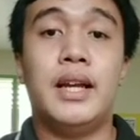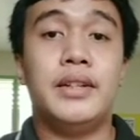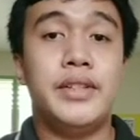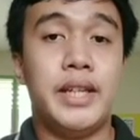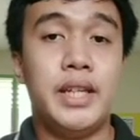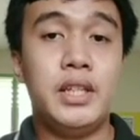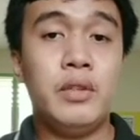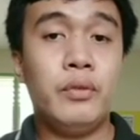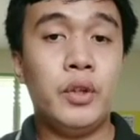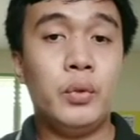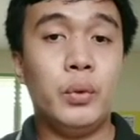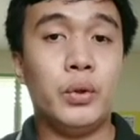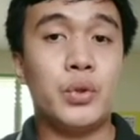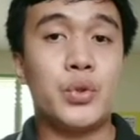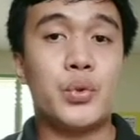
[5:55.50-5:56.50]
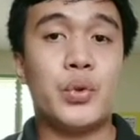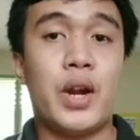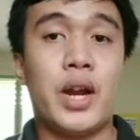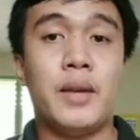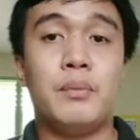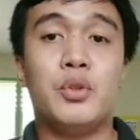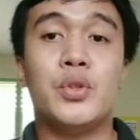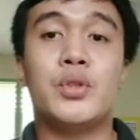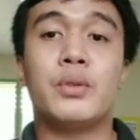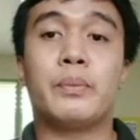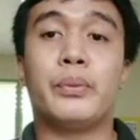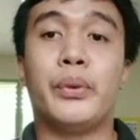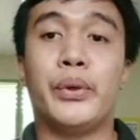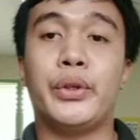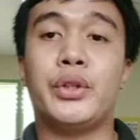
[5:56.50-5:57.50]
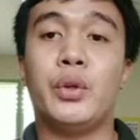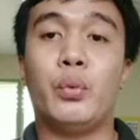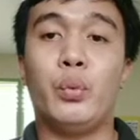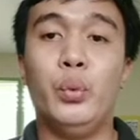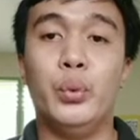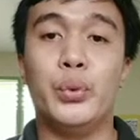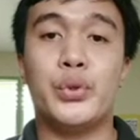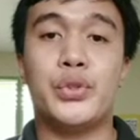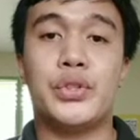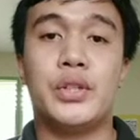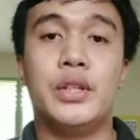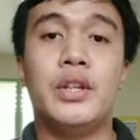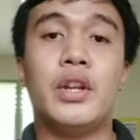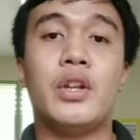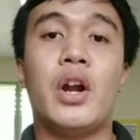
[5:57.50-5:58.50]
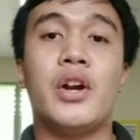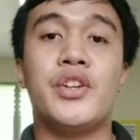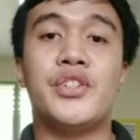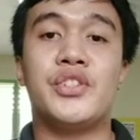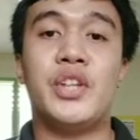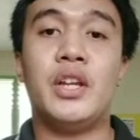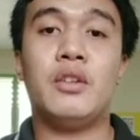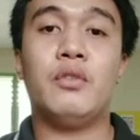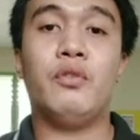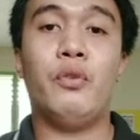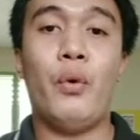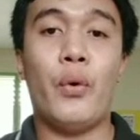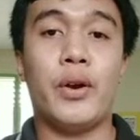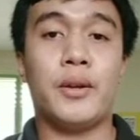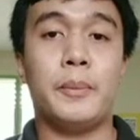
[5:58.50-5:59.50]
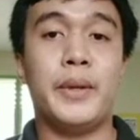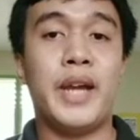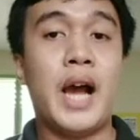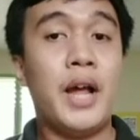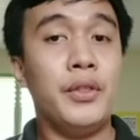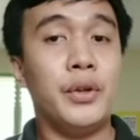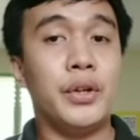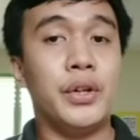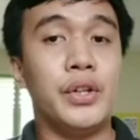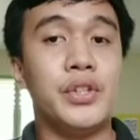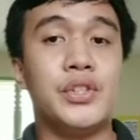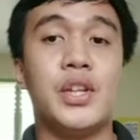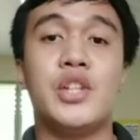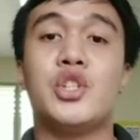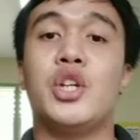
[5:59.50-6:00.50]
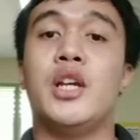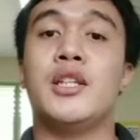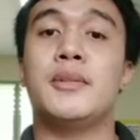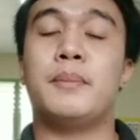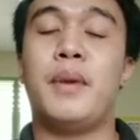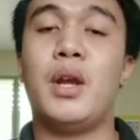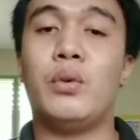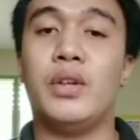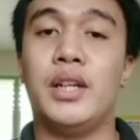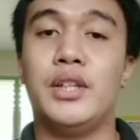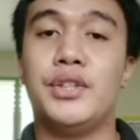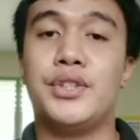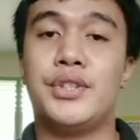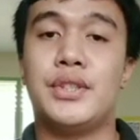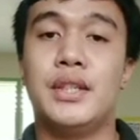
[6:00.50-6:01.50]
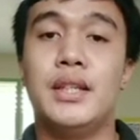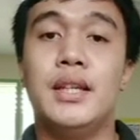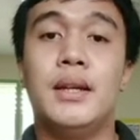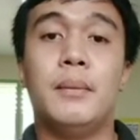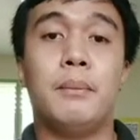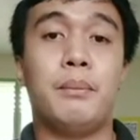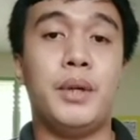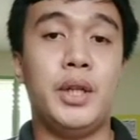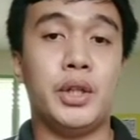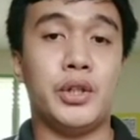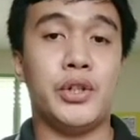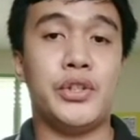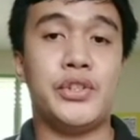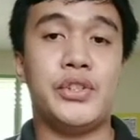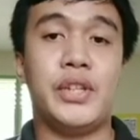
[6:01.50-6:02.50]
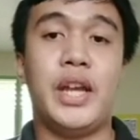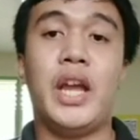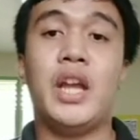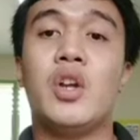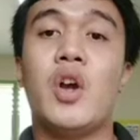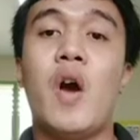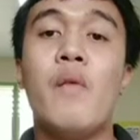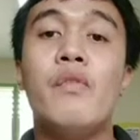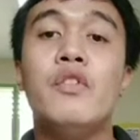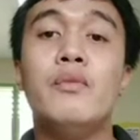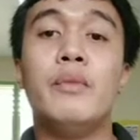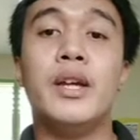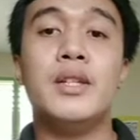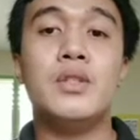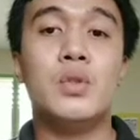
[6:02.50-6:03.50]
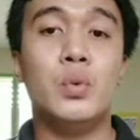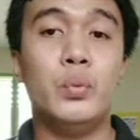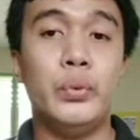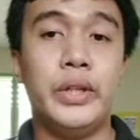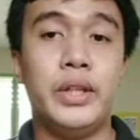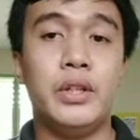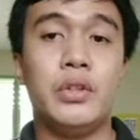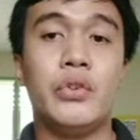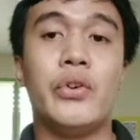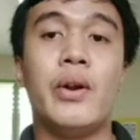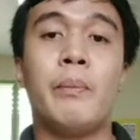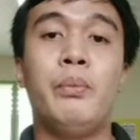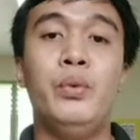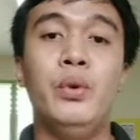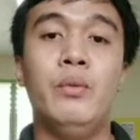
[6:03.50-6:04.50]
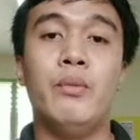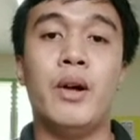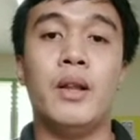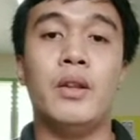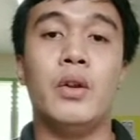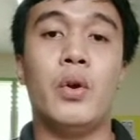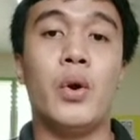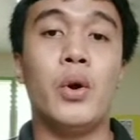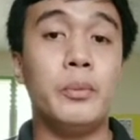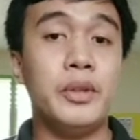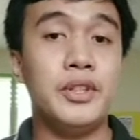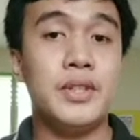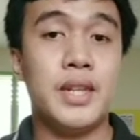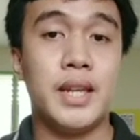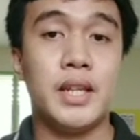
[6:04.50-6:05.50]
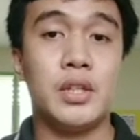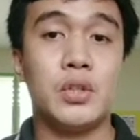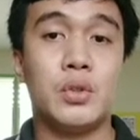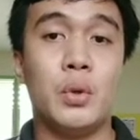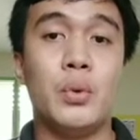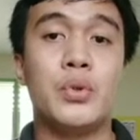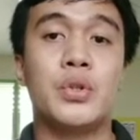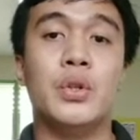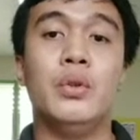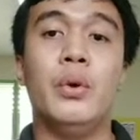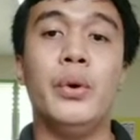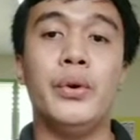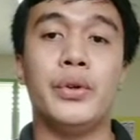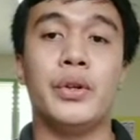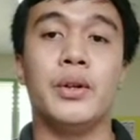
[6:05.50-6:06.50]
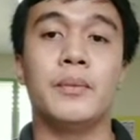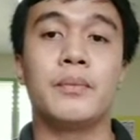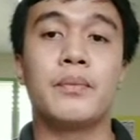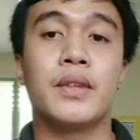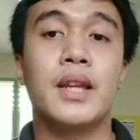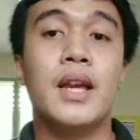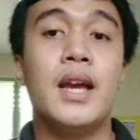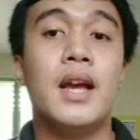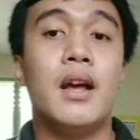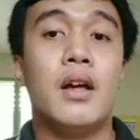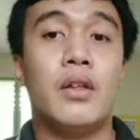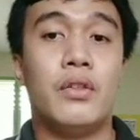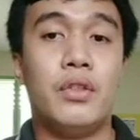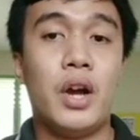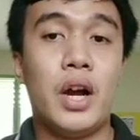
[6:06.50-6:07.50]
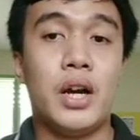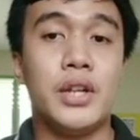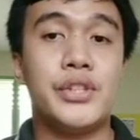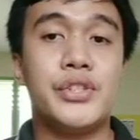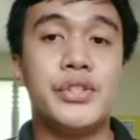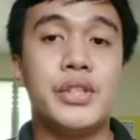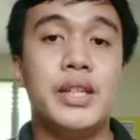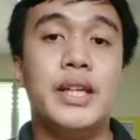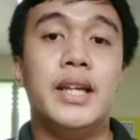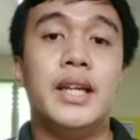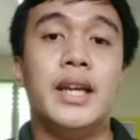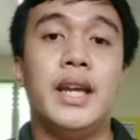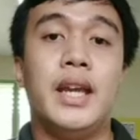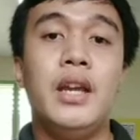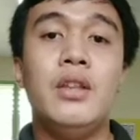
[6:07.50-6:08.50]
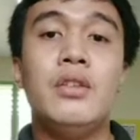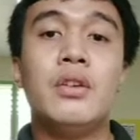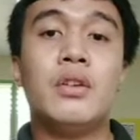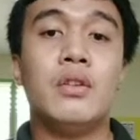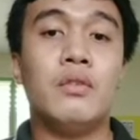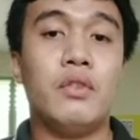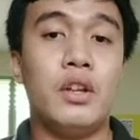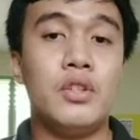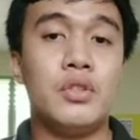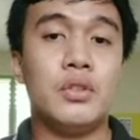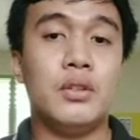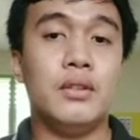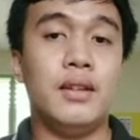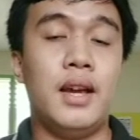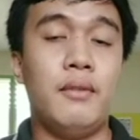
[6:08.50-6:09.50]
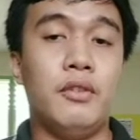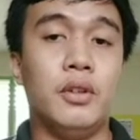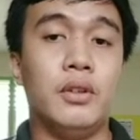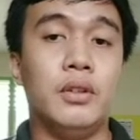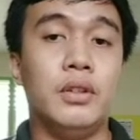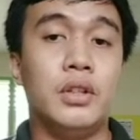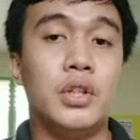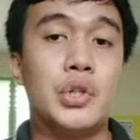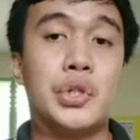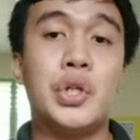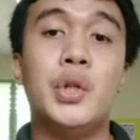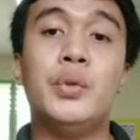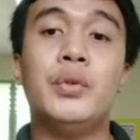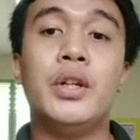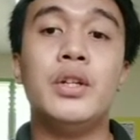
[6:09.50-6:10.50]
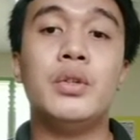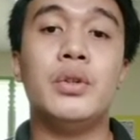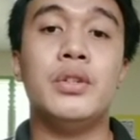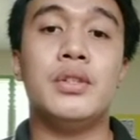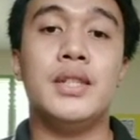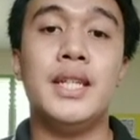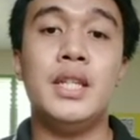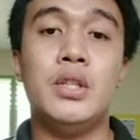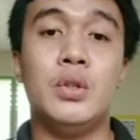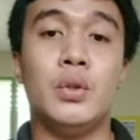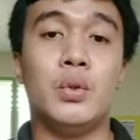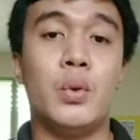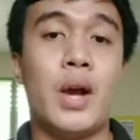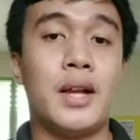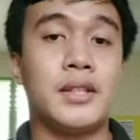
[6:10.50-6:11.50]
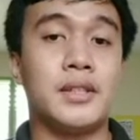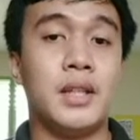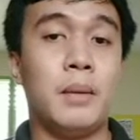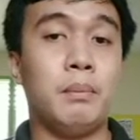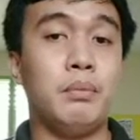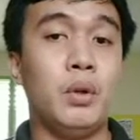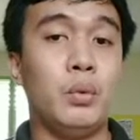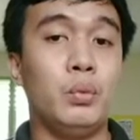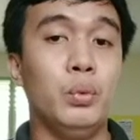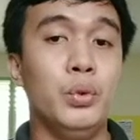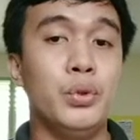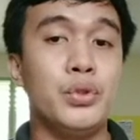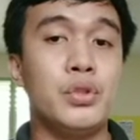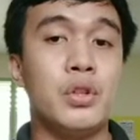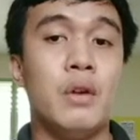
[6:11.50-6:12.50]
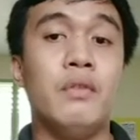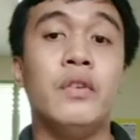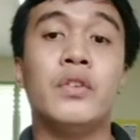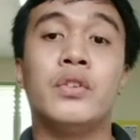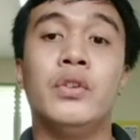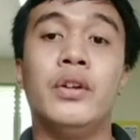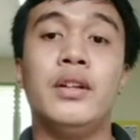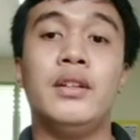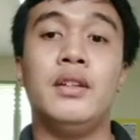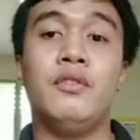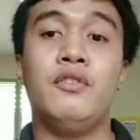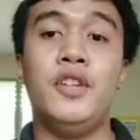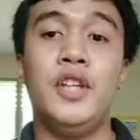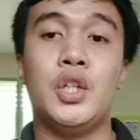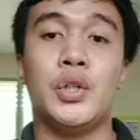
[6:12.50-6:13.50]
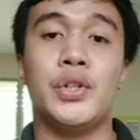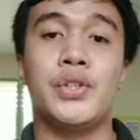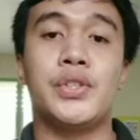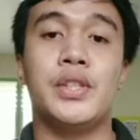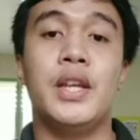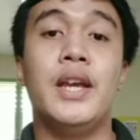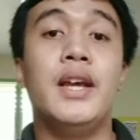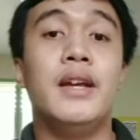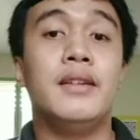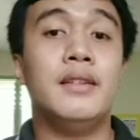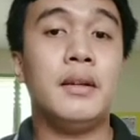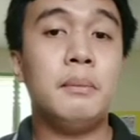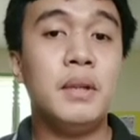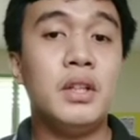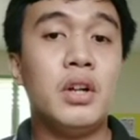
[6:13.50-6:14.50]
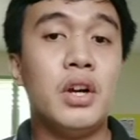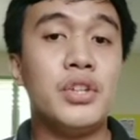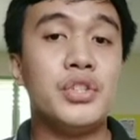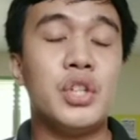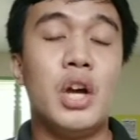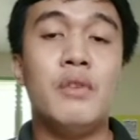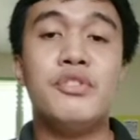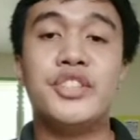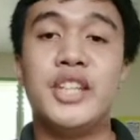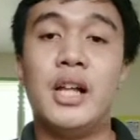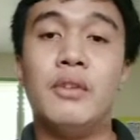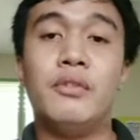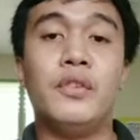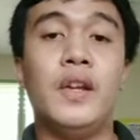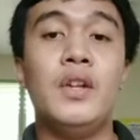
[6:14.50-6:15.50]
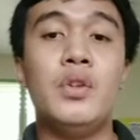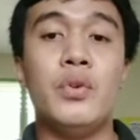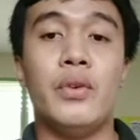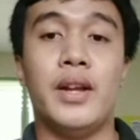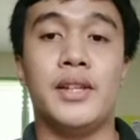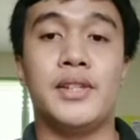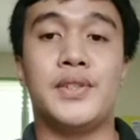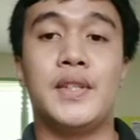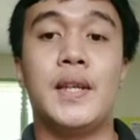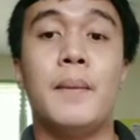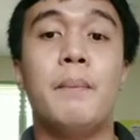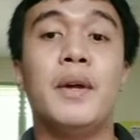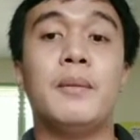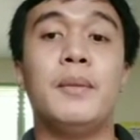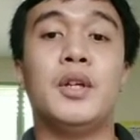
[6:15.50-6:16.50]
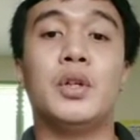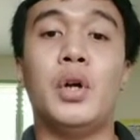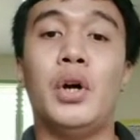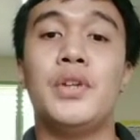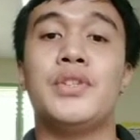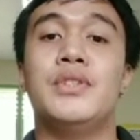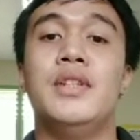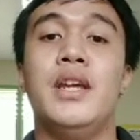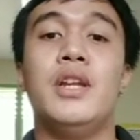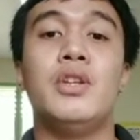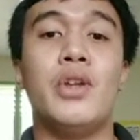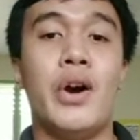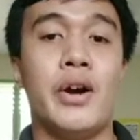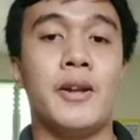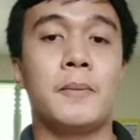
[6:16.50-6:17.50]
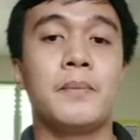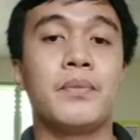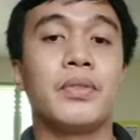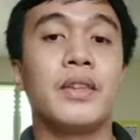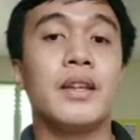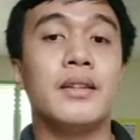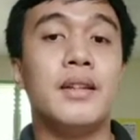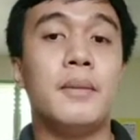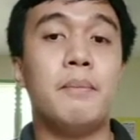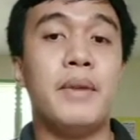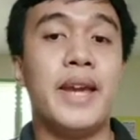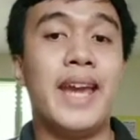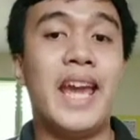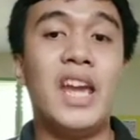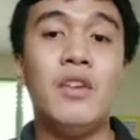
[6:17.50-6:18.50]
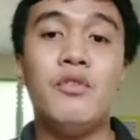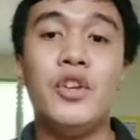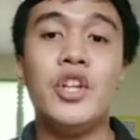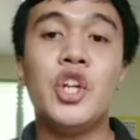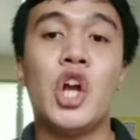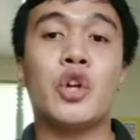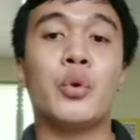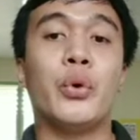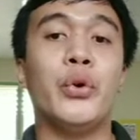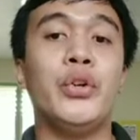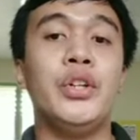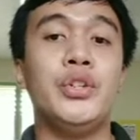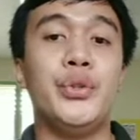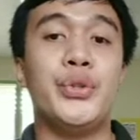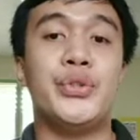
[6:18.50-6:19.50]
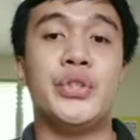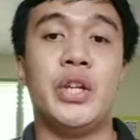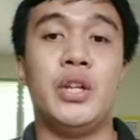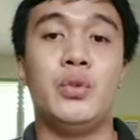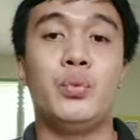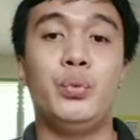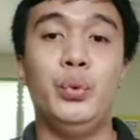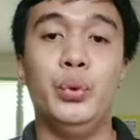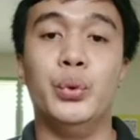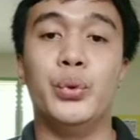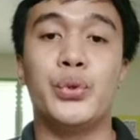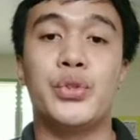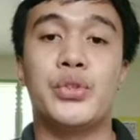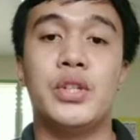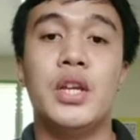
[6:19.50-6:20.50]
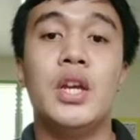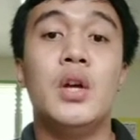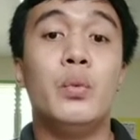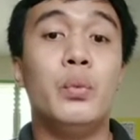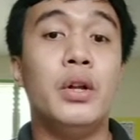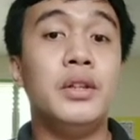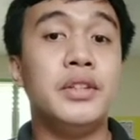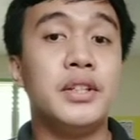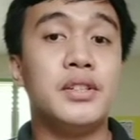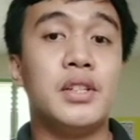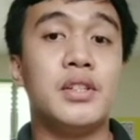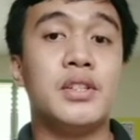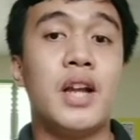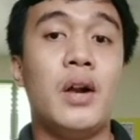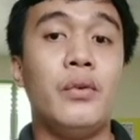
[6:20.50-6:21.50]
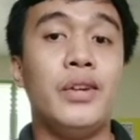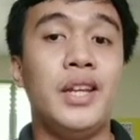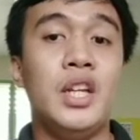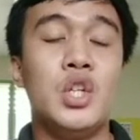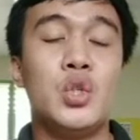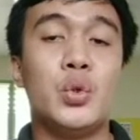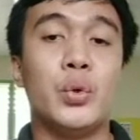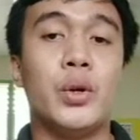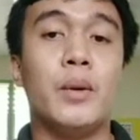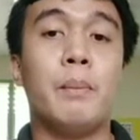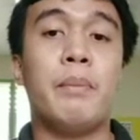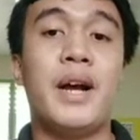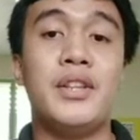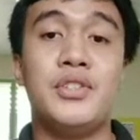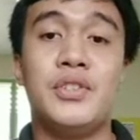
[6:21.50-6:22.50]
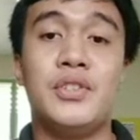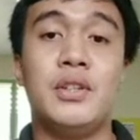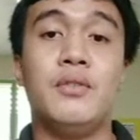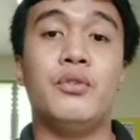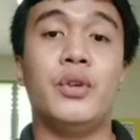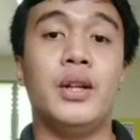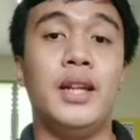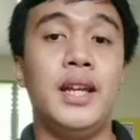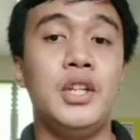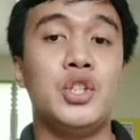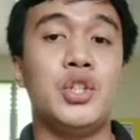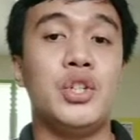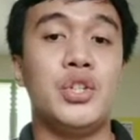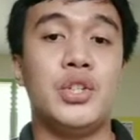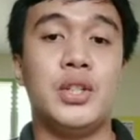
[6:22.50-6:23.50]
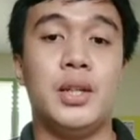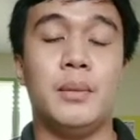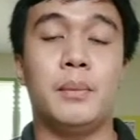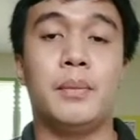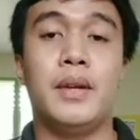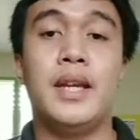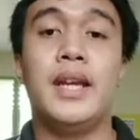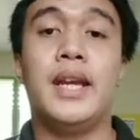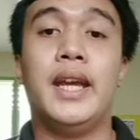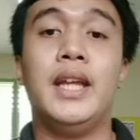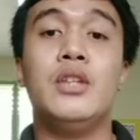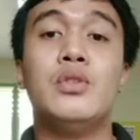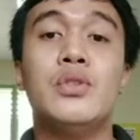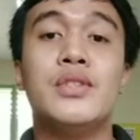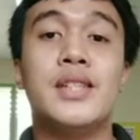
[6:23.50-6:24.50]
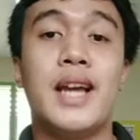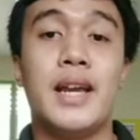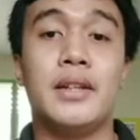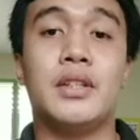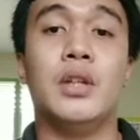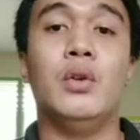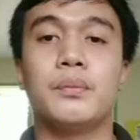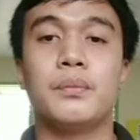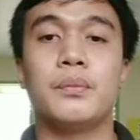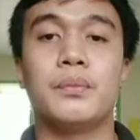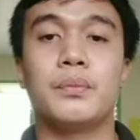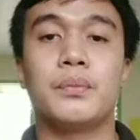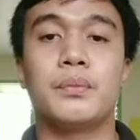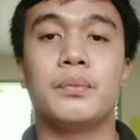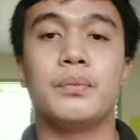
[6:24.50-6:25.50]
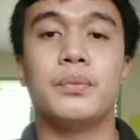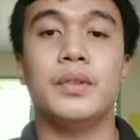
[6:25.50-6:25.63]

the individual strive to support the rules that are set forth by others such as parents, peers, government to win their approval or maintain social order. Thus, in the conventional level, children continue to accept the rules of authority figures, not because of self-interest, but because they thought that behaving according to said rules will necessarily ensure positive relationship and societal order.